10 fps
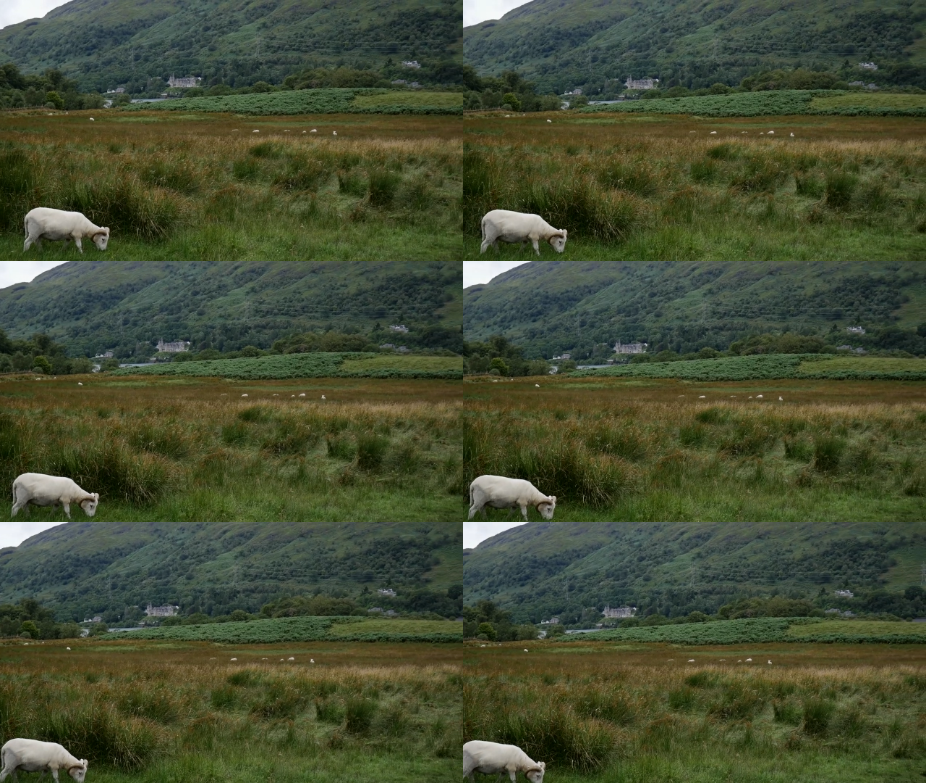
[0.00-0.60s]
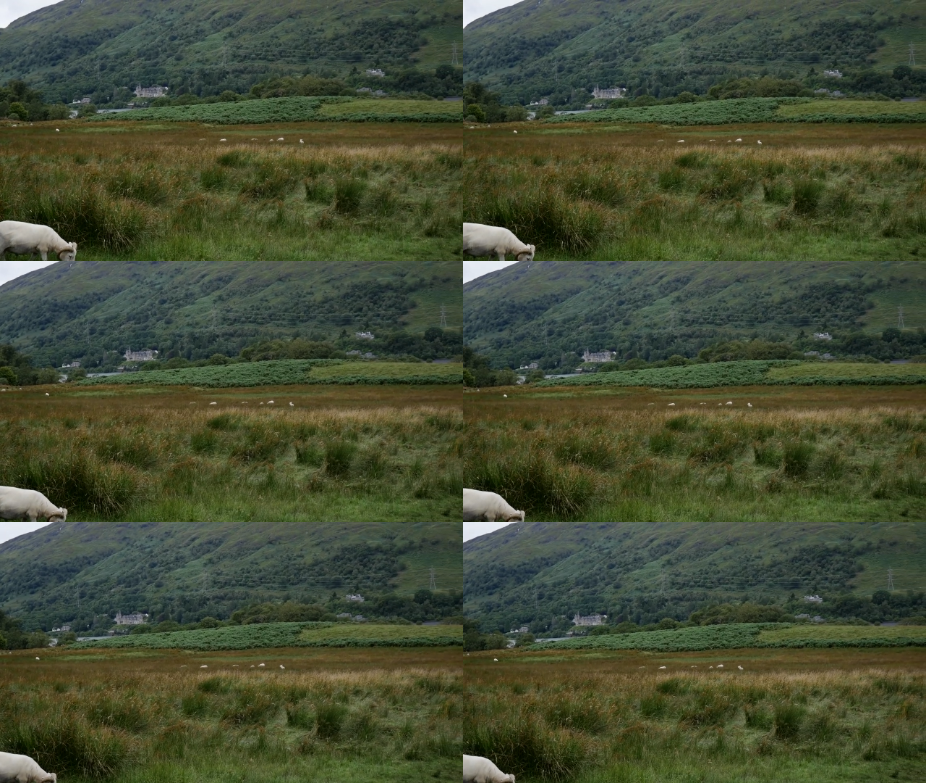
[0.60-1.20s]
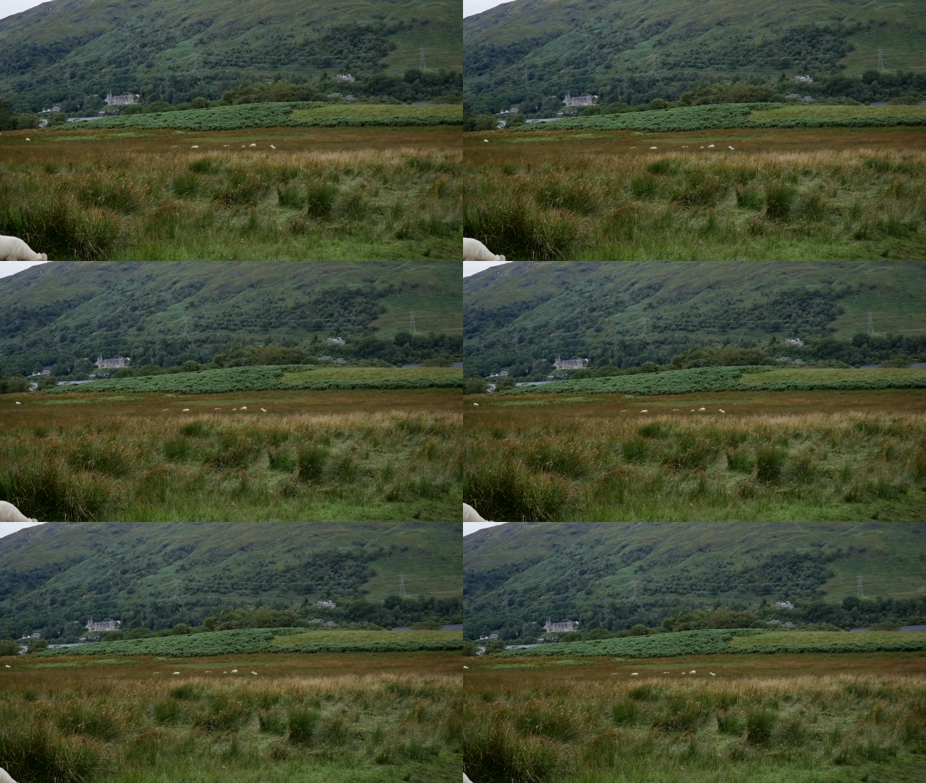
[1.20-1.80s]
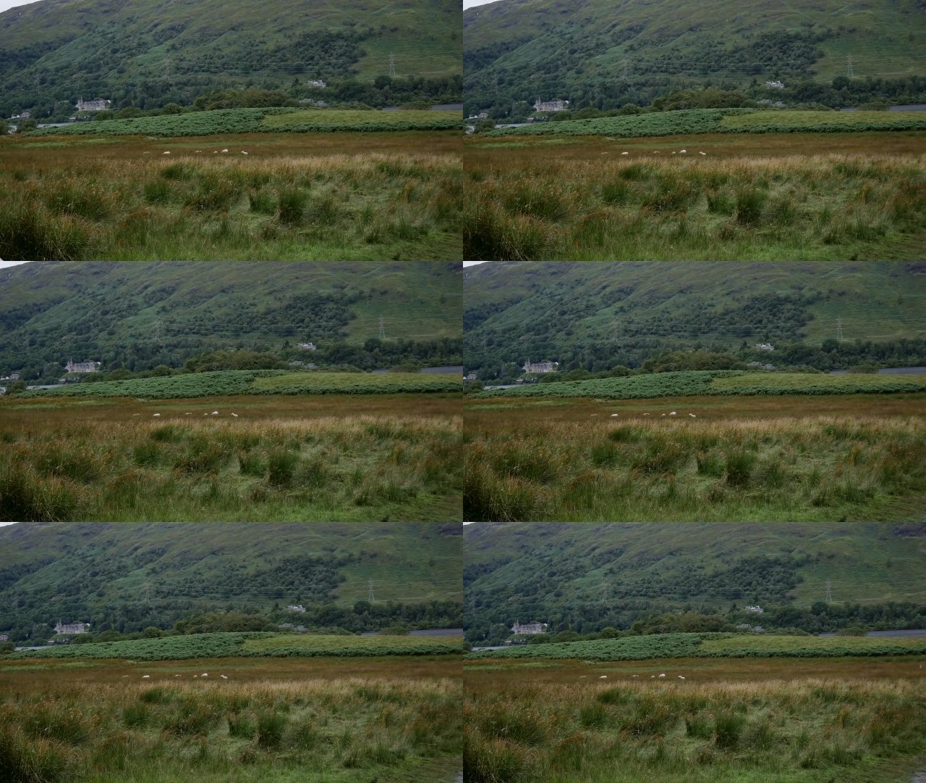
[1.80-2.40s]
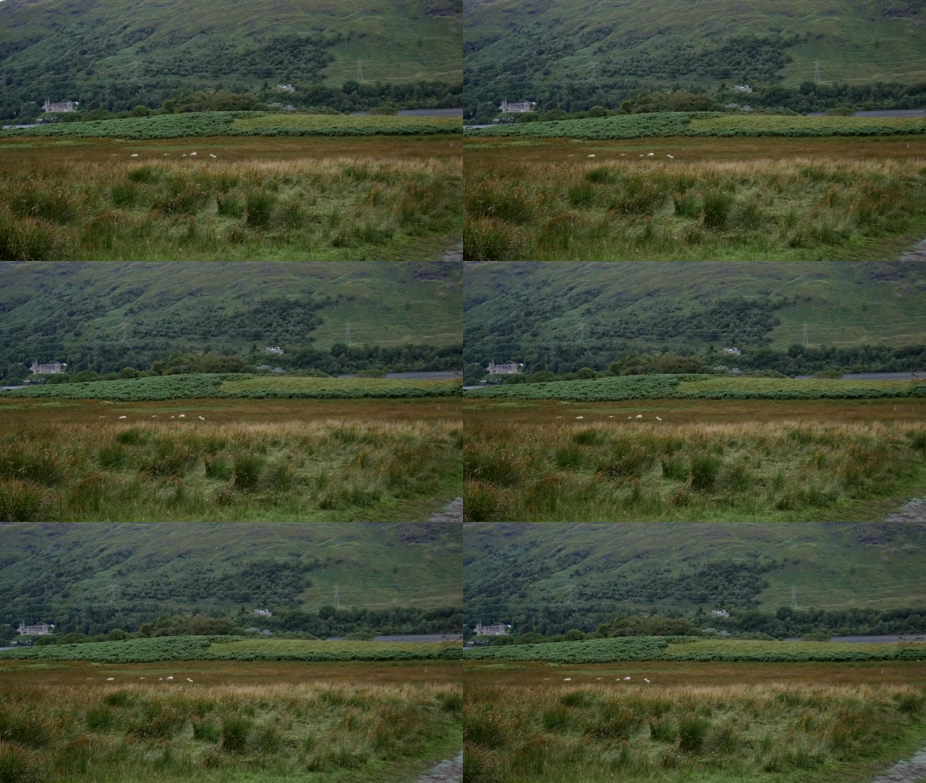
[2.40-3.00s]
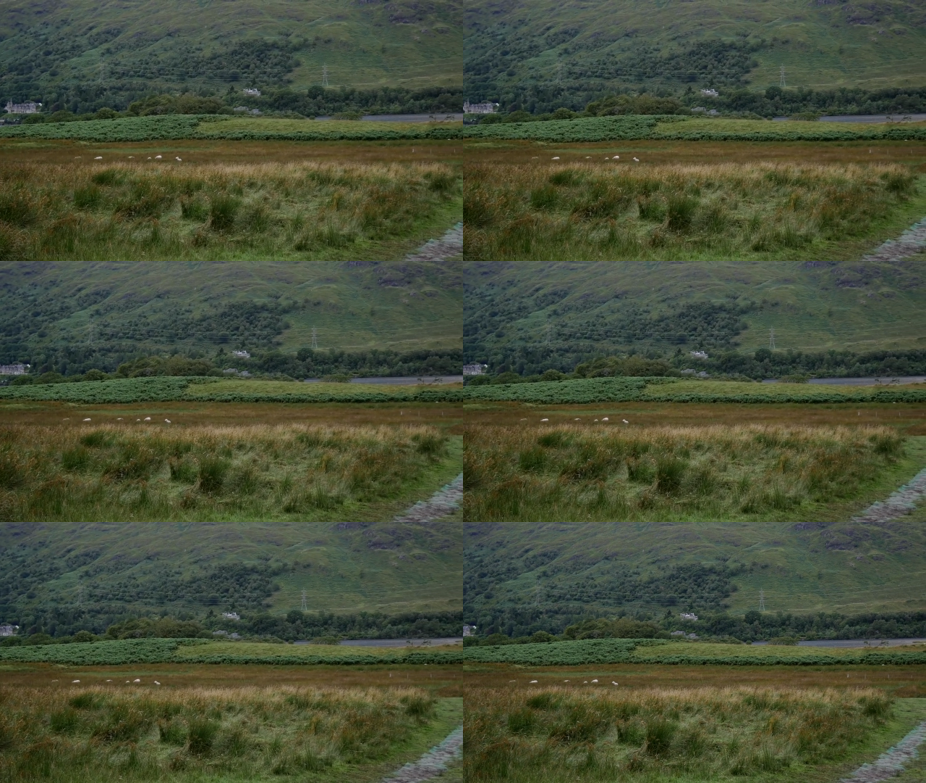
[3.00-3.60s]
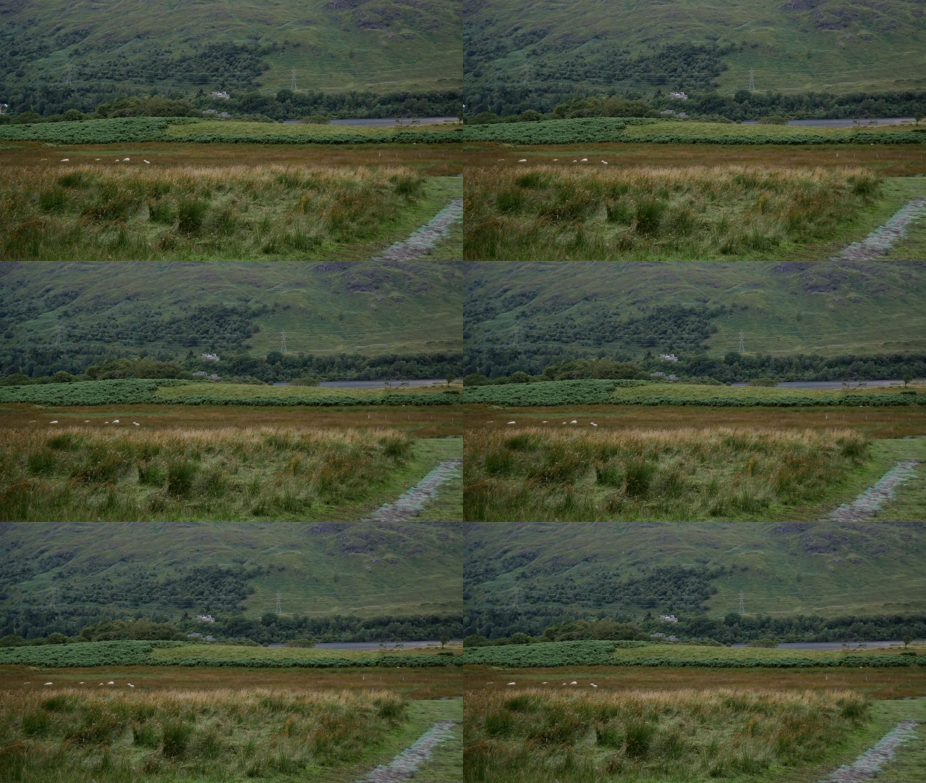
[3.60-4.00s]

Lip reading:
Nobody's mouth can be seen.